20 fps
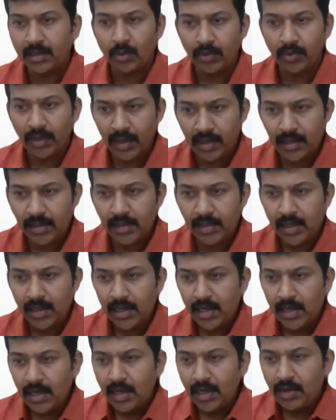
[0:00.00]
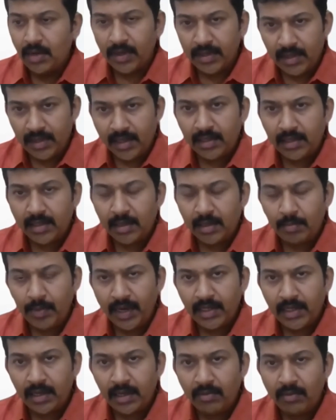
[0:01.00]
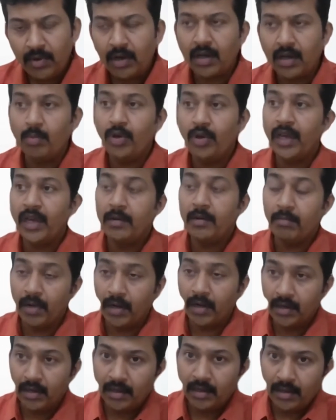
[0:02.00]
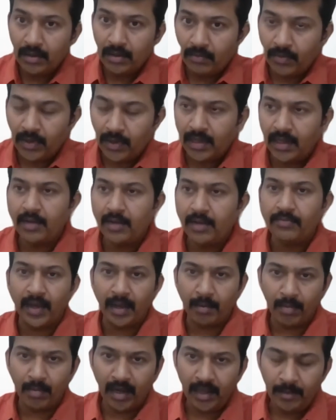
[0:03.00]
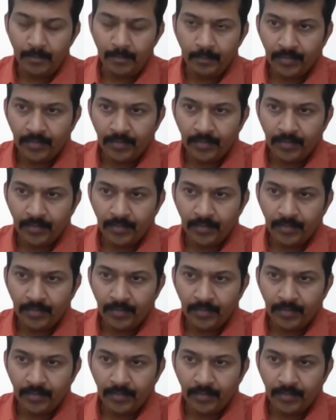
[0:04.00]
The thing is, first thing is the patient will communicate better with their family,